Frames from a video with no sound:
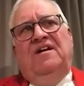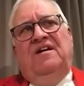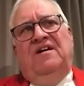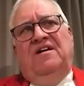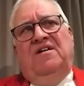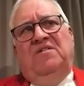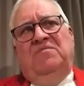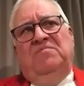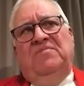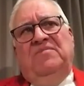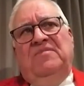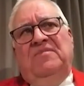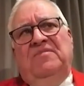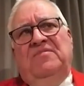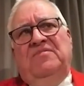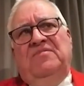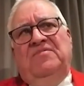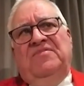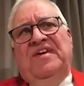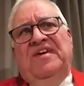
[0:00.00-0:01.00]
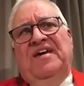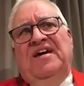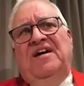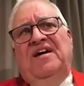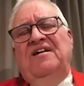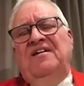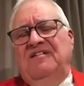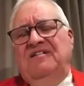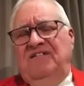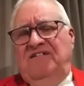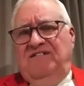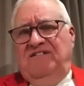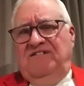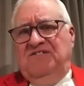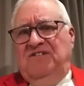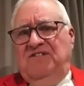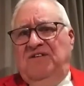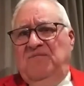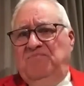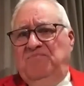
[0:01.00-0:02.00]
They're
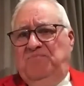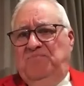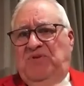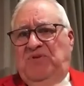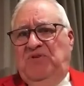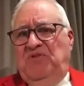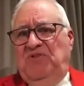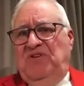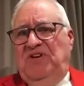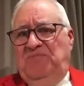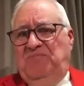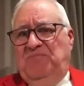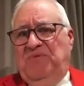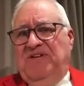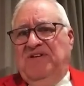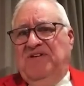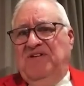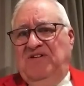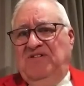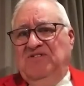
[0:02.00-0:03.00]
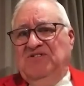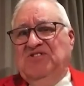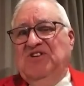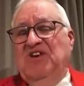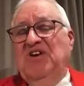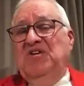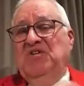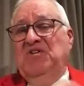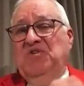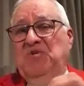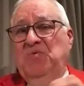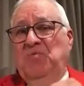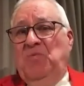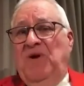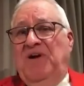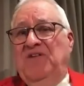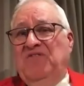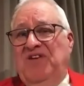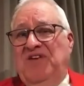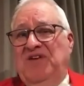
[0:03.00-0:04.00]
hard purely because you
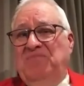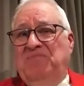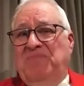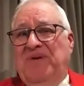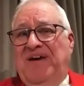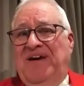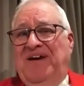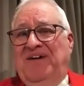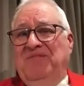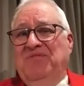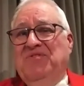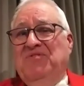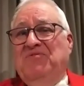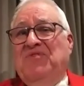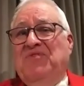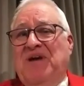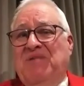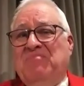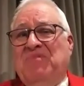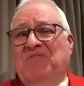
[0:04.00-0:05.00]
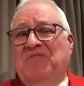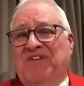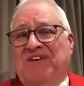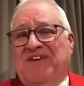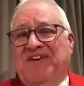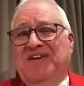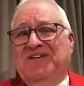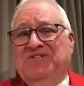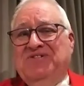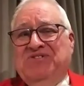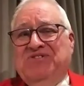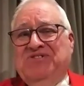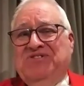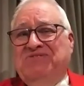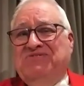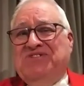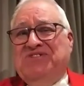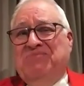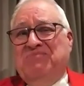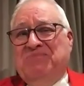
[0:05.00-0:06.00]
worry about the ramifications
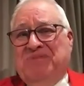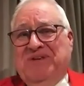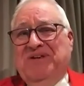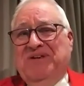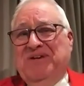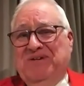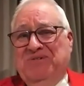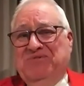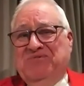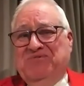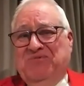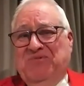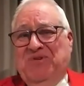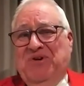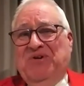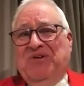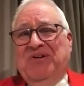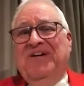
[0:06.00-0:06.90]
if something goes wrong.